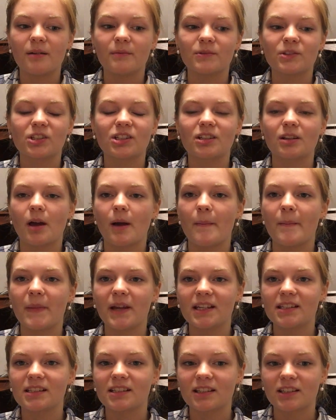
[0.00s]
just an
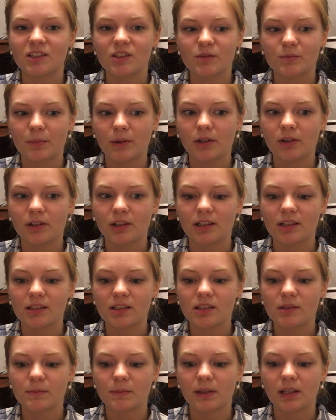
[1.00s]
amazing
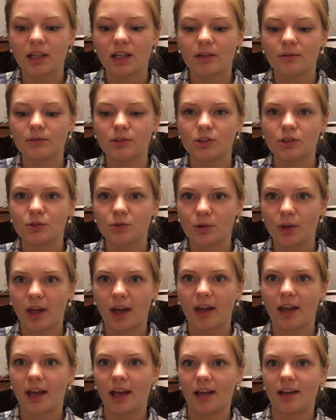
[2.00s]
experience being able to do
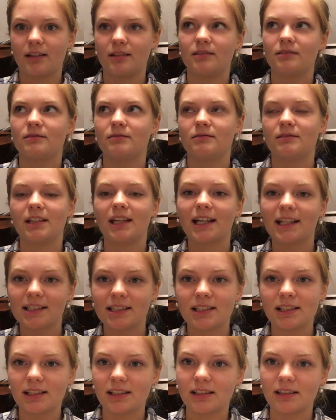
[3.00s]
that at
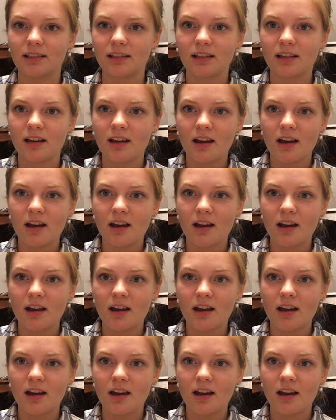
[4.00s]
19.